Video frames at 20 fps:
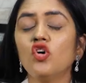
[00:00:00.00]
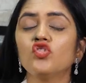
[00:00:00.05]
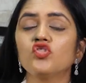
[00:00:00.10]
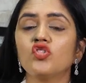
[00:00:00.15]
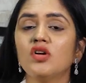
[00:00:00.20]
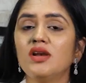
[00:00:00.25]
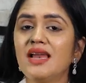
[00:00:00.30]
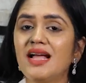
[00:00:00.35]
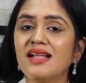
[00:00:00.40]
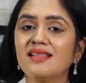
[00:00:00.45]

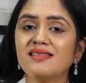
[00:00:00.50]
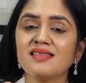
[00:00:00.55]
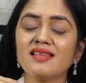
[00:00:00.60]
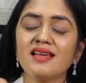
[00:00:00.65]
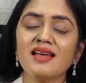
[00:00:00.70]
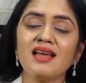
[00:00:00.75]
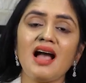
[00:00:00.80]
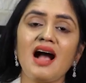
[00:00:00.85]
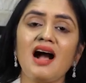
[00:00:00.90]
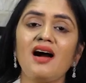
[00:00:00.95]
So let's
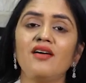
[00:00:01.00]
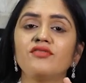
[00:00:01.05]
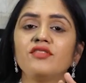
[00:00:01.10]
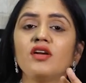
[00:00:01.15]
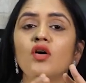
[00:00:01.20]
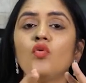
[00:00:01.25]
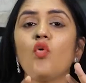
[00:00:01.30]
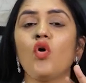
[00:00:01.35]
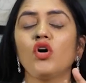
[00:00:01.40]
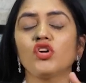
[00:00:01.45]
say
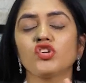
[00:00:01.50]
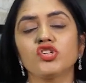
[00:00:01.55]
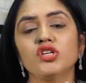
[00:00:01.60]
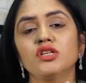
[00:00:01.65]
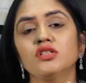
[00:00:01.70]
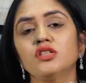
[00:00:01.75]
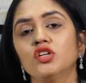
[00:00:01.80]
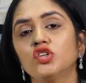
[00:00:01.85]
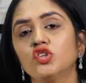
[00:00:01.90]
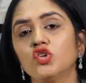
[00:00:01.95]
after
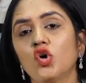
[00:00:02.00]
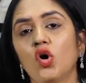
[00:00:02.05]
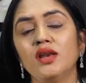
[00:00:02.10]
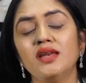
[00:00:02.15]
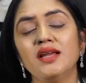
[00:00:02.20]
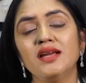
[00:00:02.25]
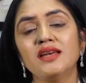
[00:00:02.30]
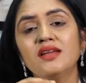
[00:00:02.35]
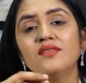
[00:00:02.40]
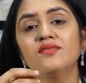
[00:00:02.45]
washing the toilet,